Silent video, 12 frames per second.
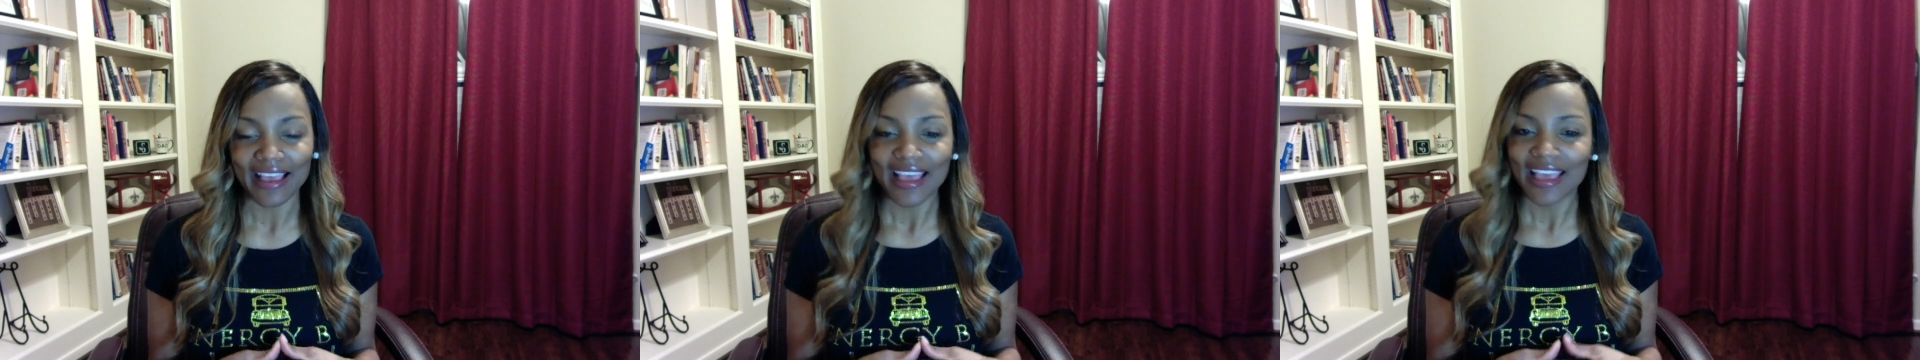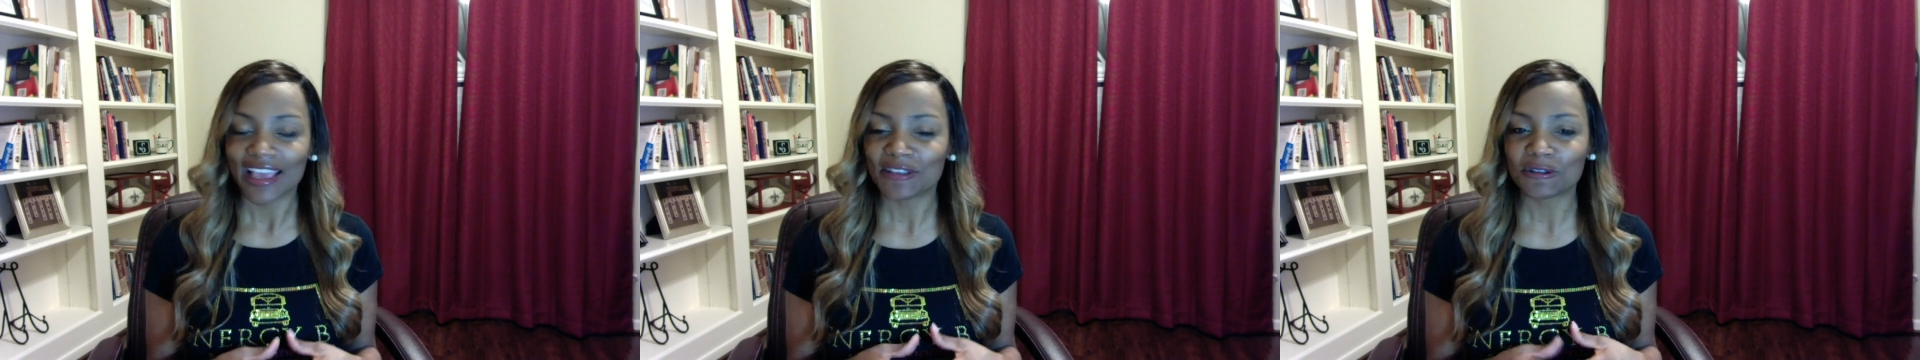
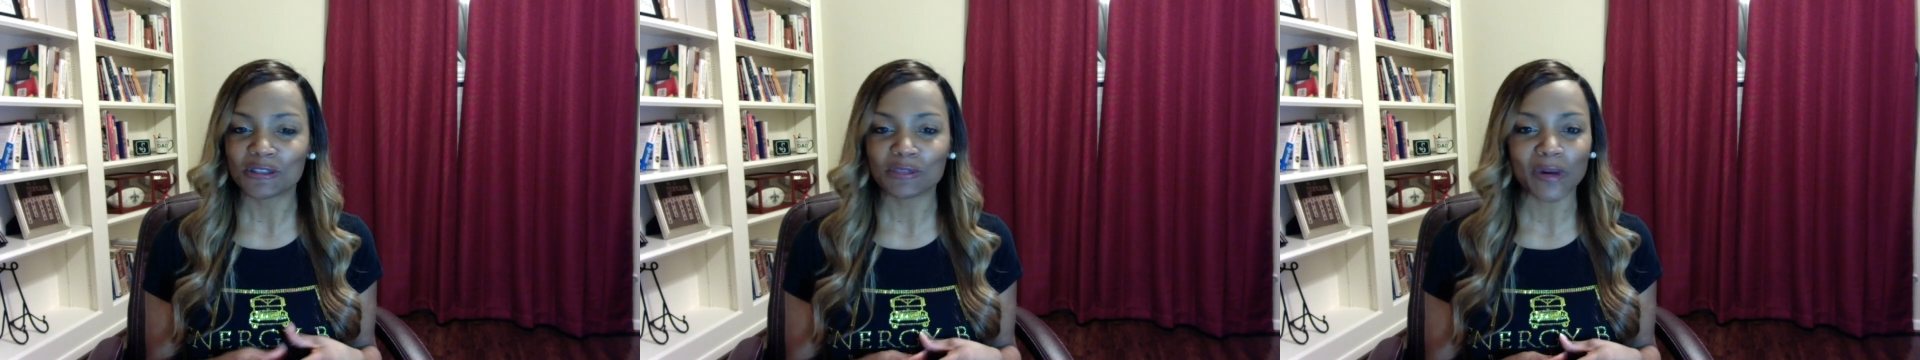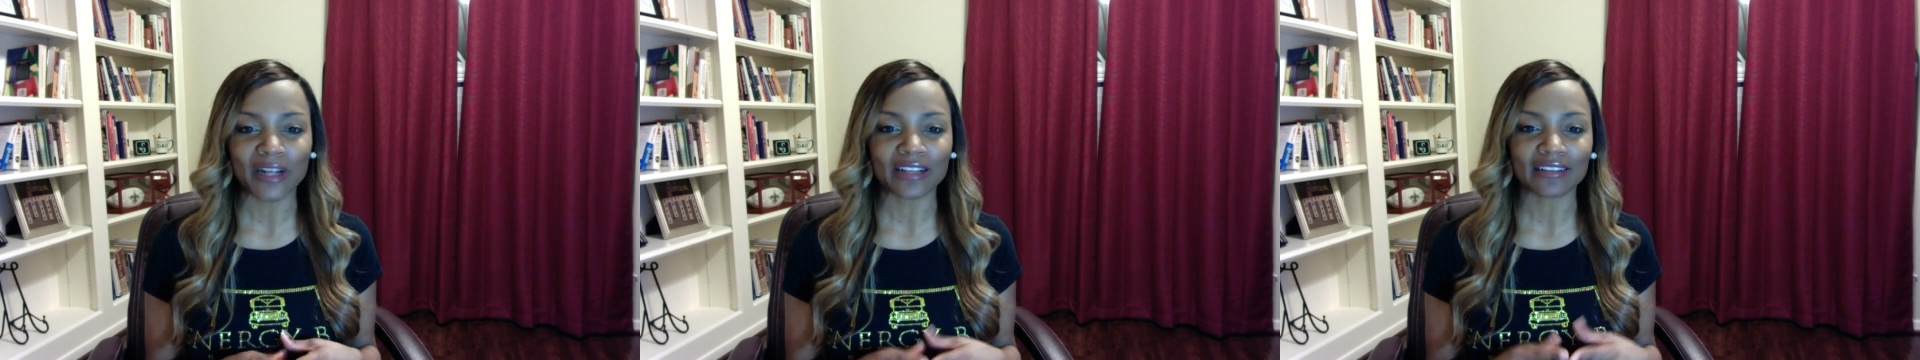and you
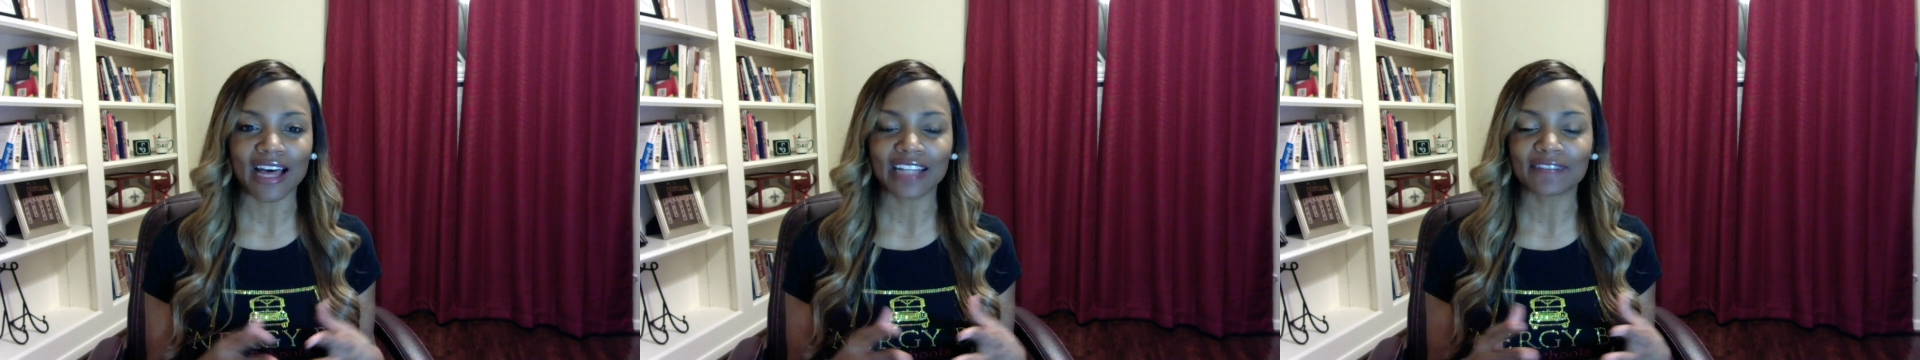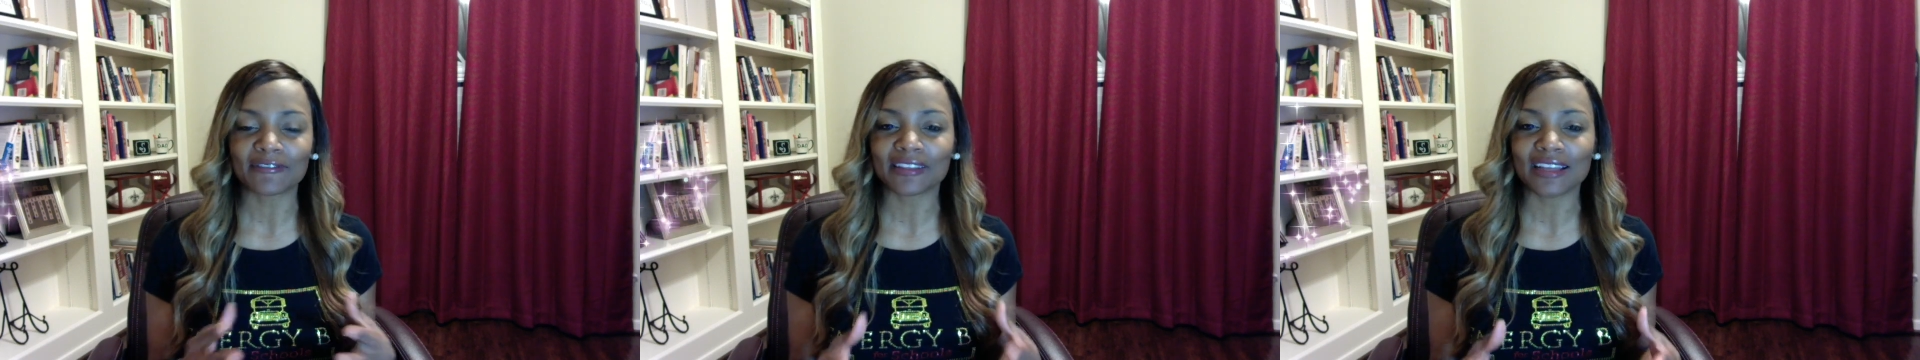spread a lot of
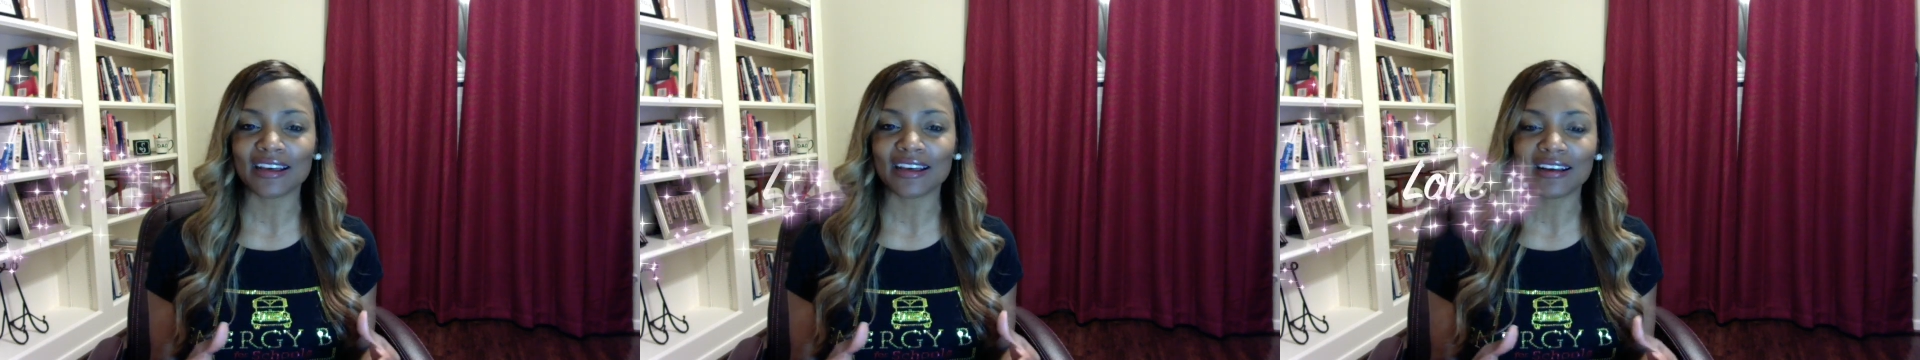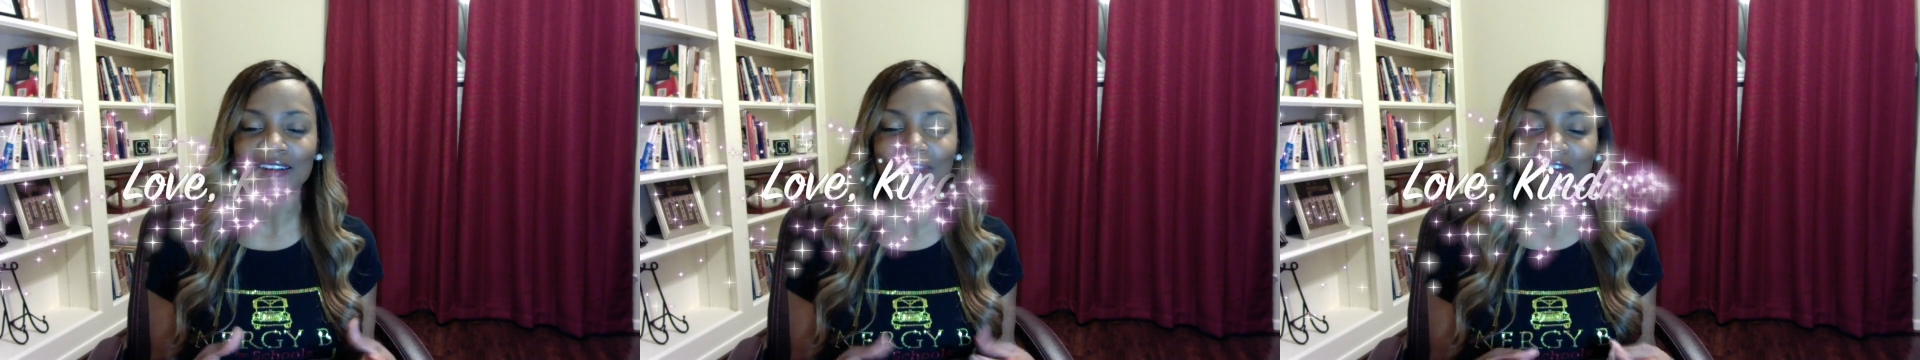
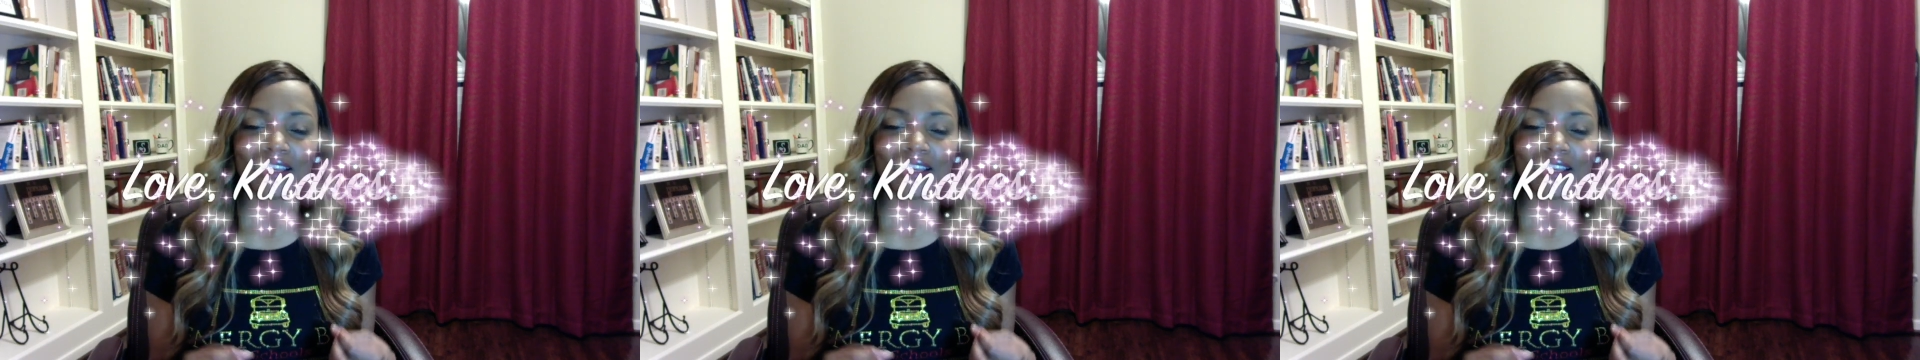love,